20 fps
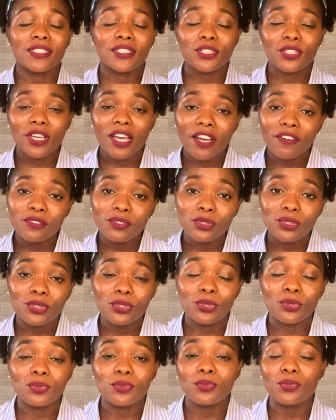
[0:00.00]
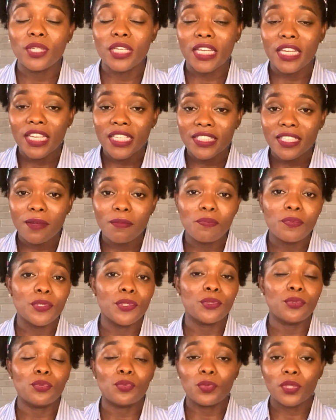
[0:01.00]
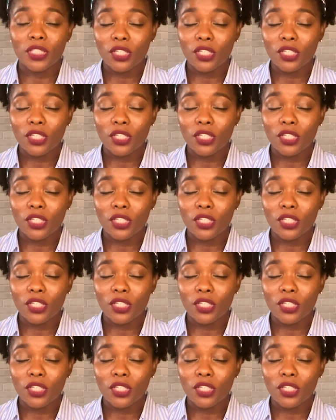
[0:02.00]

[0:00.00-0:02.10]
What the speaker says: you have to do a laser peel with